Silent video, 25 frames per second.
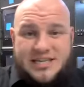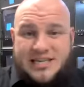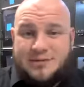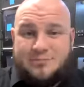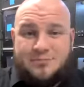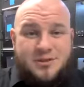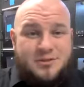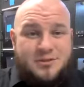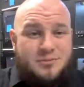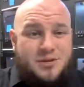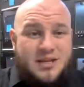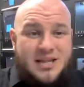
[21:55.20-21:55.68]

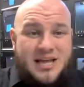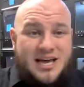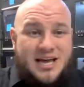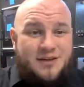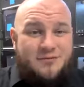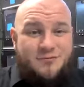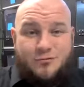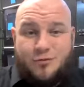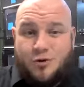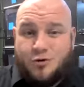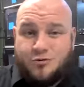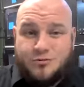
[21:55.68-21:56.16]
keep them
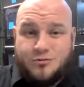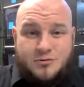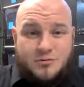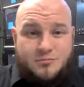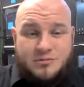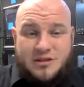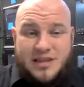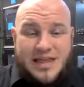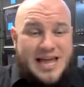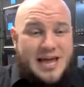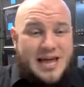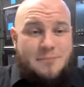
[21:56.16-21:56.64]
alive rodent
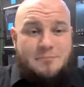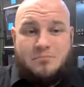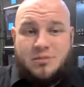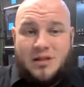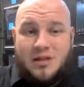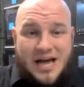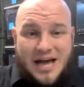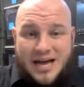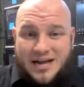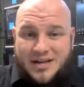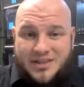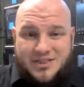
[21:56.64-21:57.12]
lab
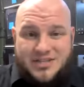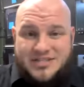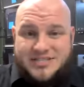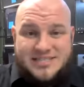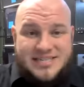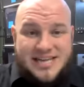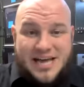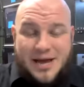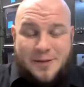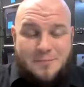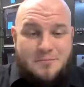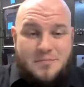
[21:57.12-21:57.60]
block
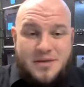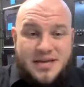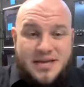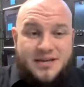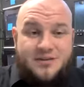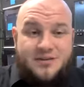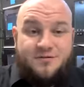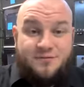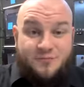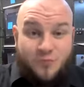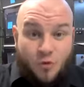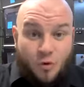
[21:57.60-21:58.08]
that's not
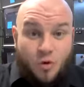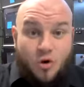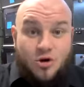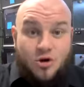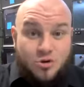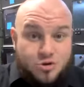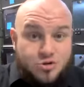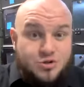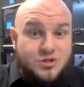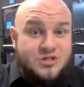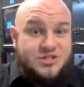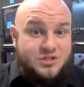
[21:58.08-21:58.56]
made for
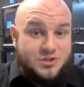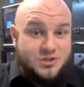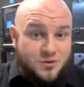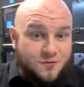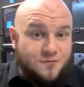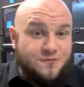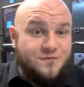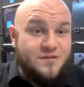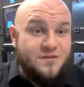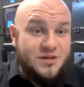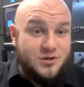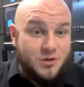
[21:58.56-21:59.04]

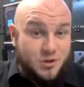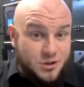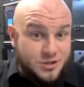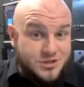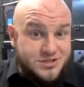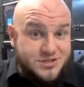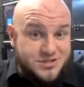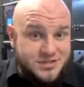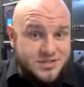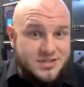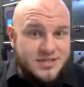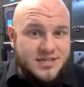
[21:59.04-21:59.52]
nutritional
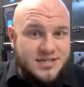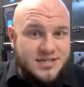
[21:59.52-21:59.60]
feeders,